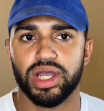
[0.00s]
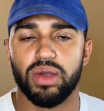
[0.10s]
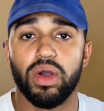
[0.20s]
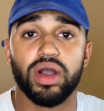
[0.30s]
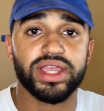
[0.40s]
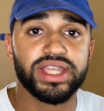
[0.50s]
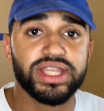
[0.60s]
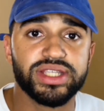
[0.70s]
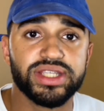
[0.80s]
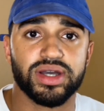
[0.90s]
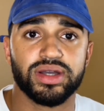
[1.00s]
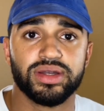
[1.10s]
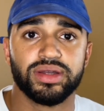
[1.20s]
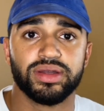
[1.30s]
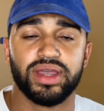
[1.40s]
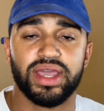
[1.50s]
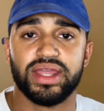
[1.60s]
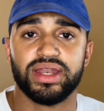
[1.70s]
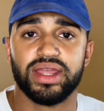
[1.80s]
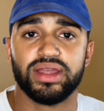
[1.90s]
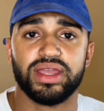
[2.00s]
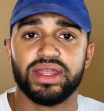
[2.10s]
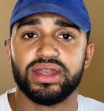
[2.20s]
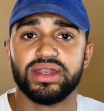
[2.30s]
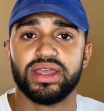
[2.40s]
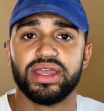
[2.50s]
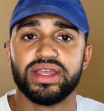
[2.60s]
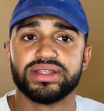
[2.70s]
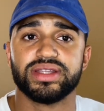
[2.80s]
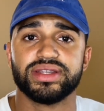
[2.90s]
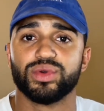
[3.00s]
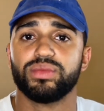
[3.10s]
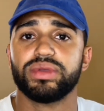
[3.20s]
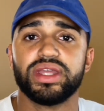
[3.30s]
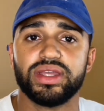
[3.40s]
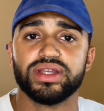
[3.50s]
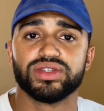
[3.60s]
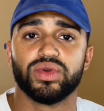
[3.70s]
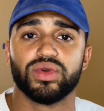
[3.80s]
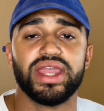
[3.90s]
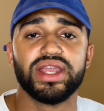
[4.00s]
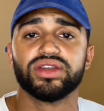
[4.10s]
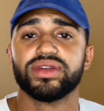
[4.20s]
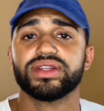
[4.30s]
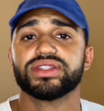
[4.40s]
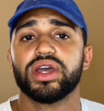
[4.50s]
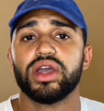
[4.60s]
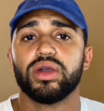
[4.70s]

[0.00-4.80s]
While Esau, in his disobedience or ignorance,